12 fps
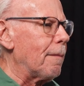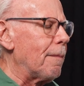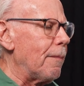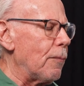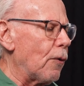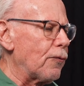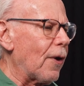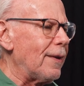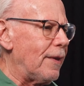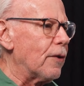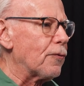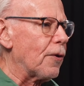those
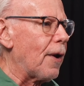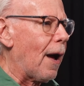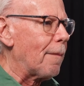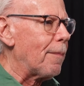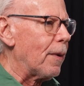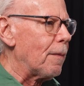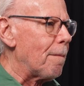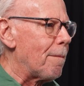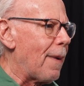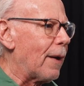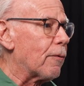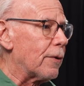ideas are not being
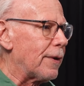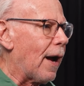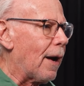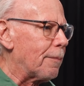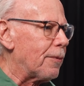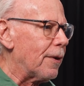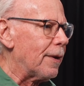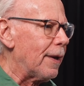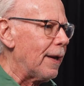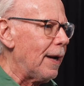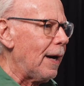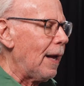better adopted?
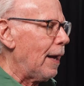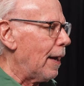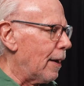And I